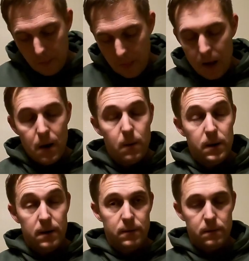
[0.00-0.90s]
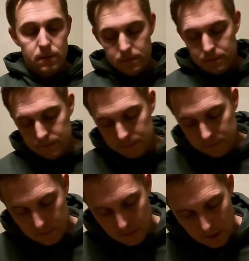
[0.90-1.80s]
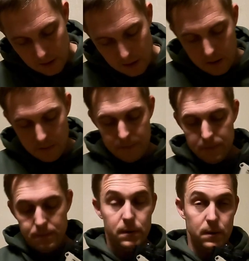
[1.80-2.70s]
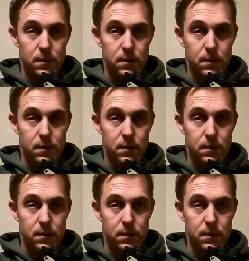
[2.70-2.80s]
However, there